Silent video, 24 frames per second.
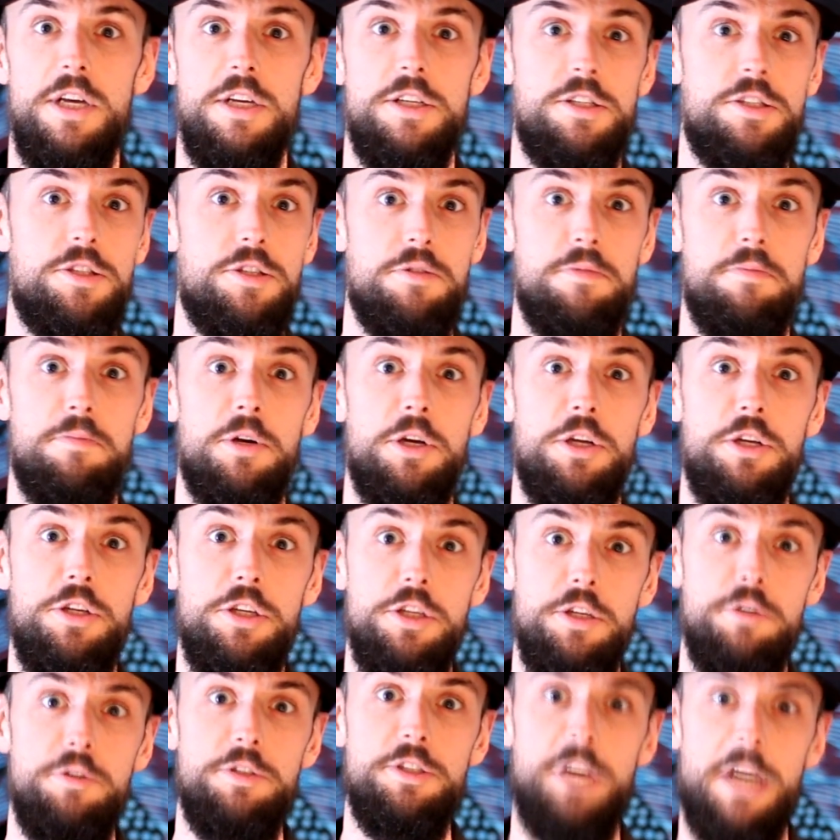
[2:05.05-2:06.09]
some
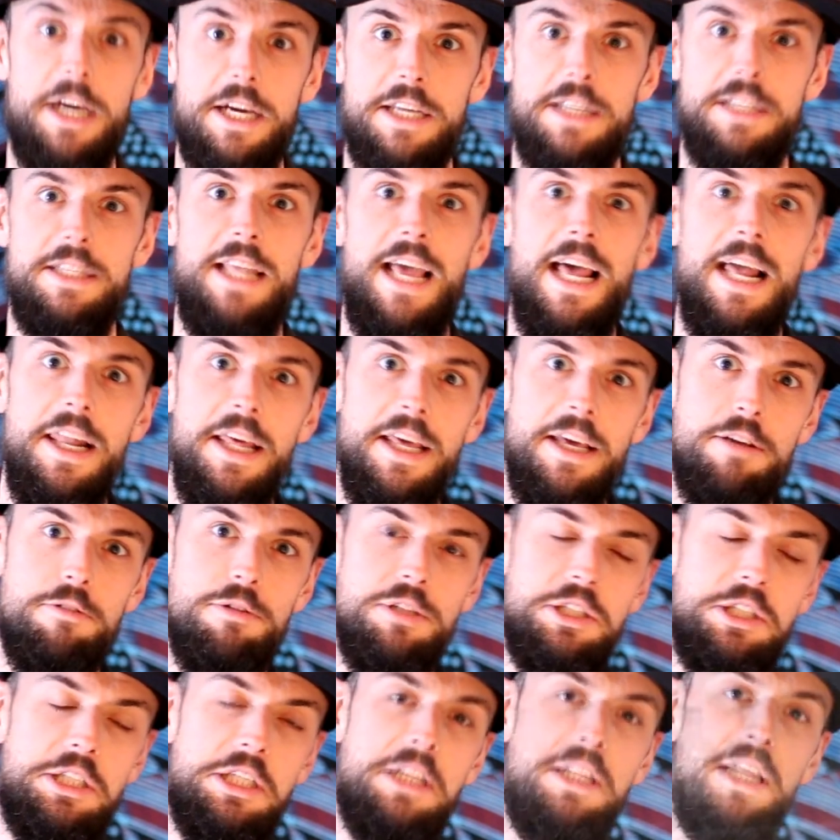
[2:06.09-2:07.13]
new psychedelic,
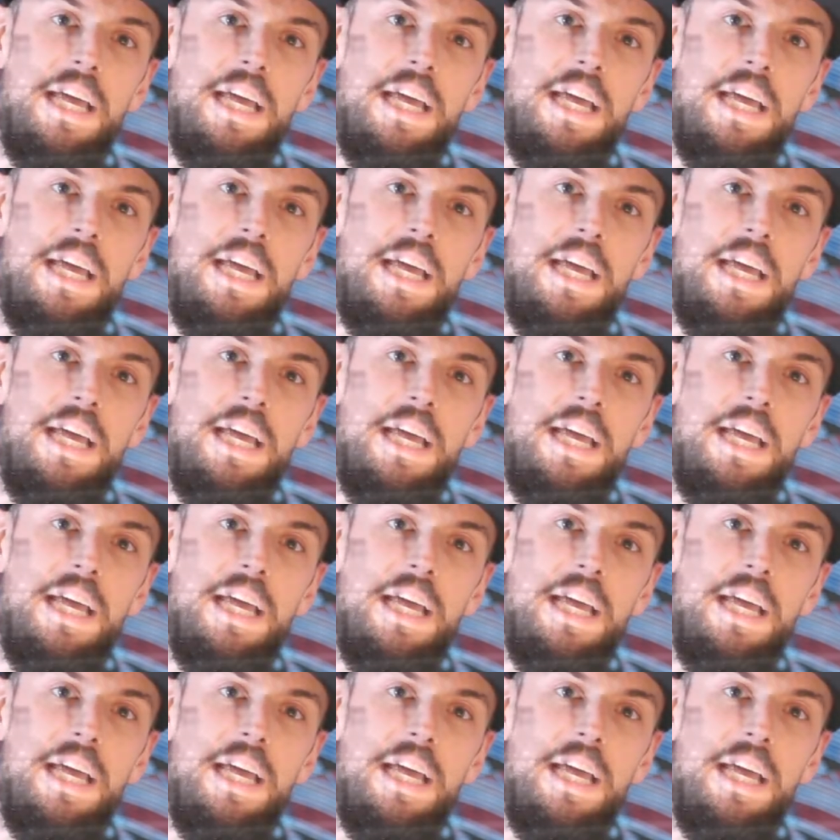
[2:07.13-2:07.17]
which he